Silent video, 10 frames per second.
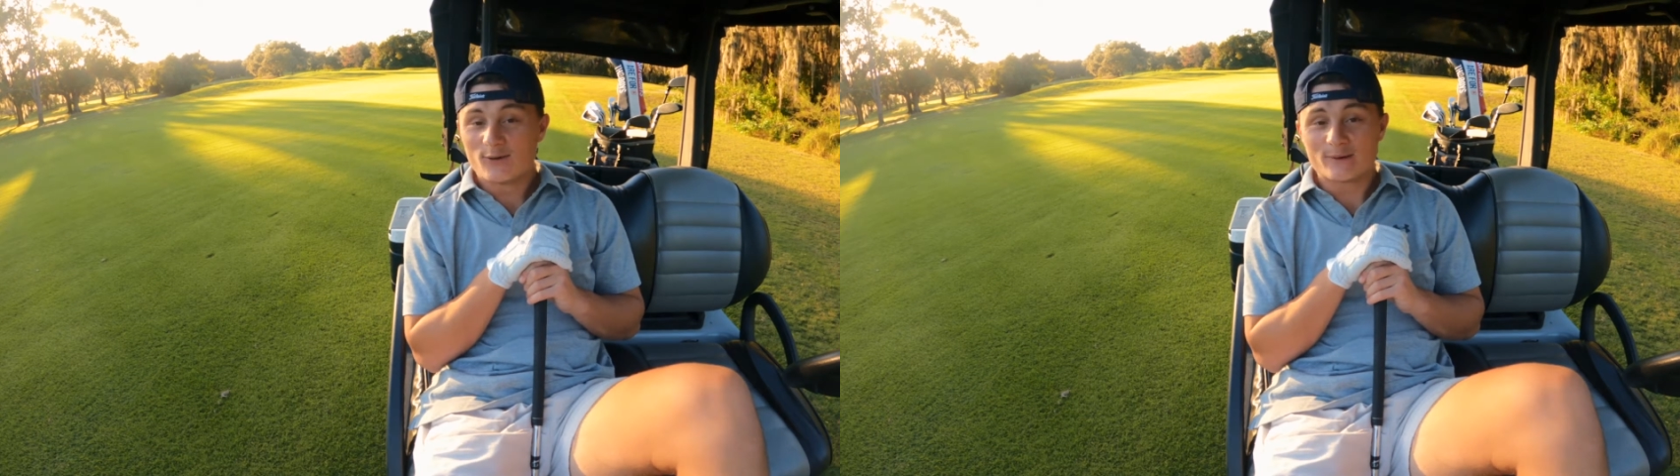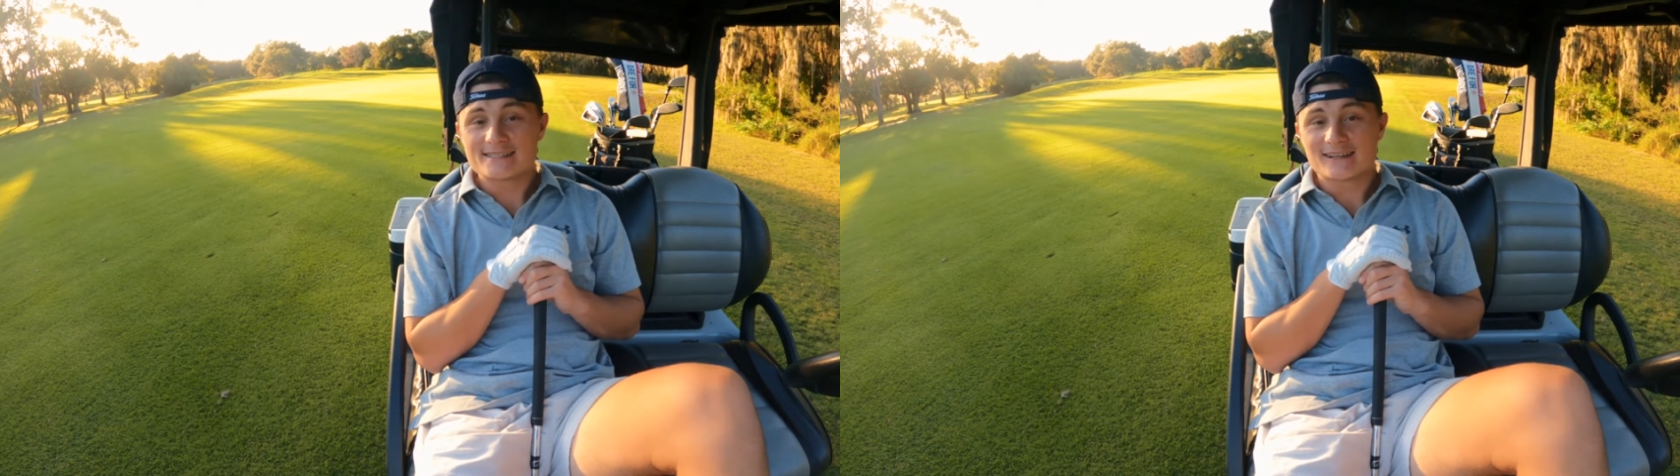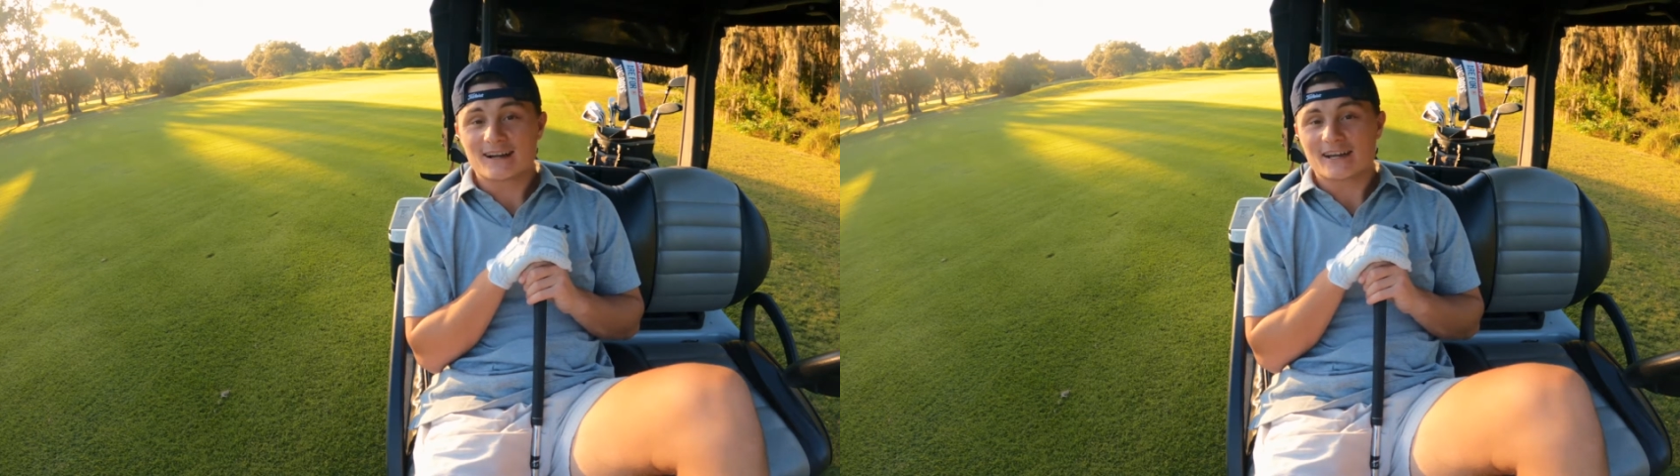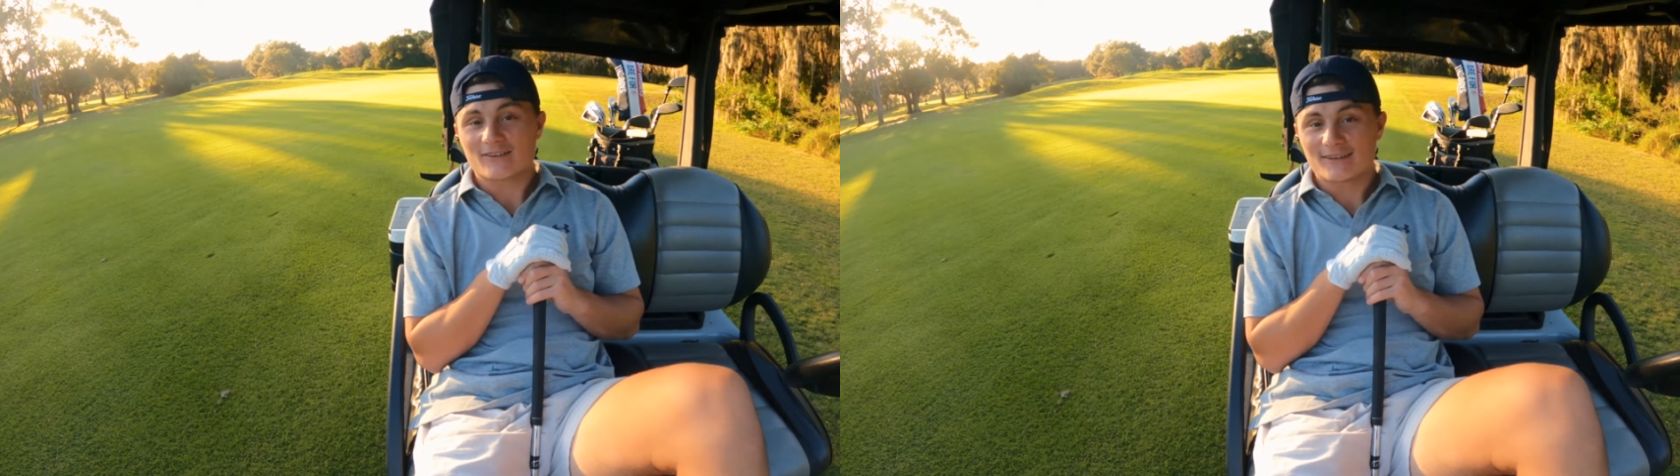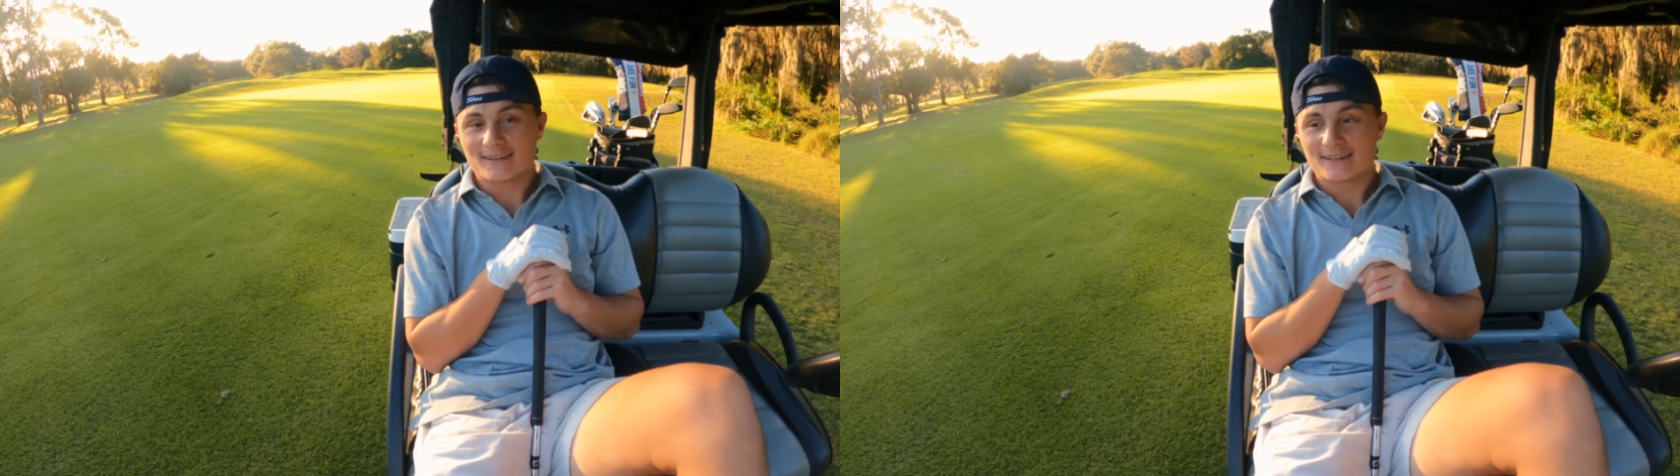We suck,
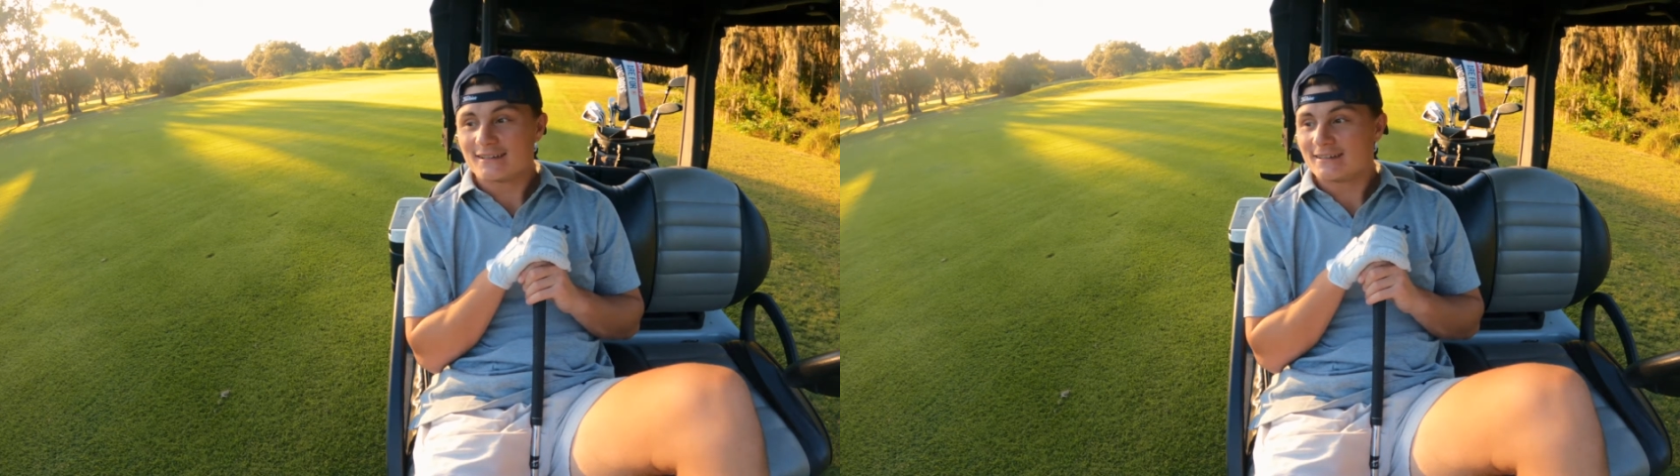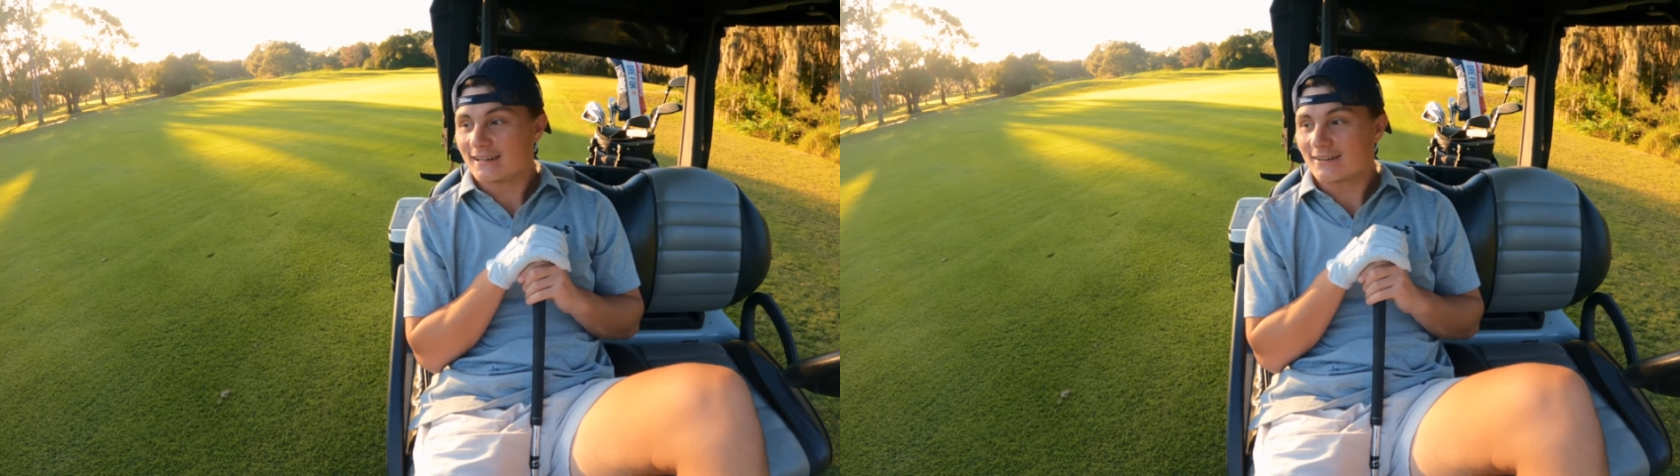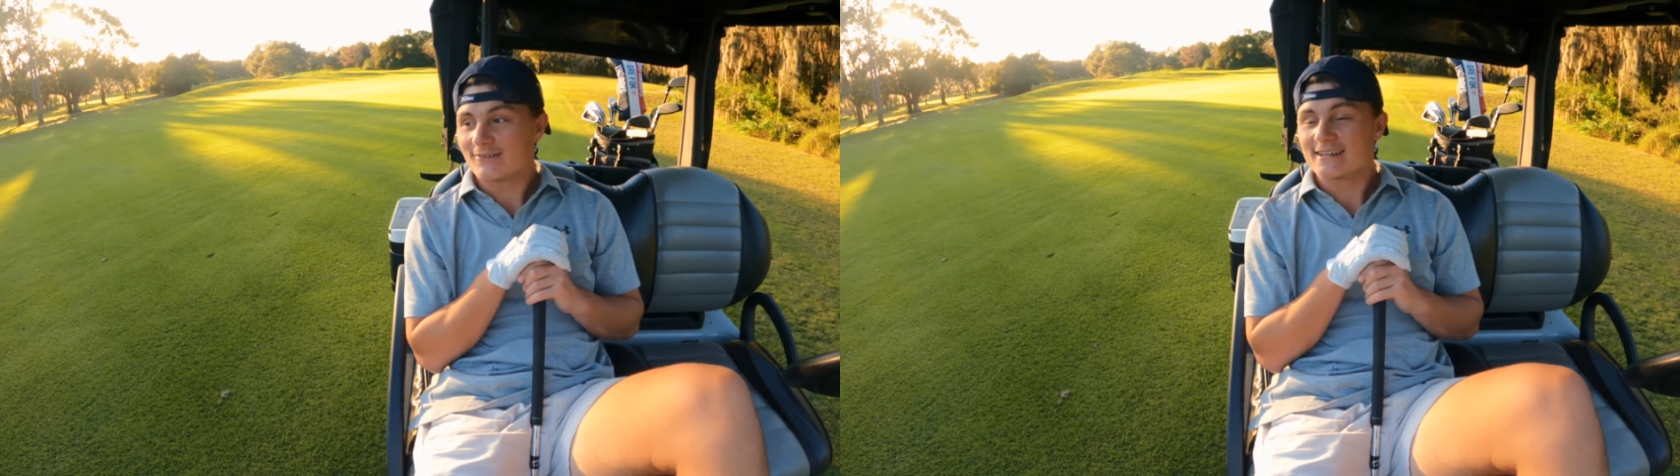everyone. Like,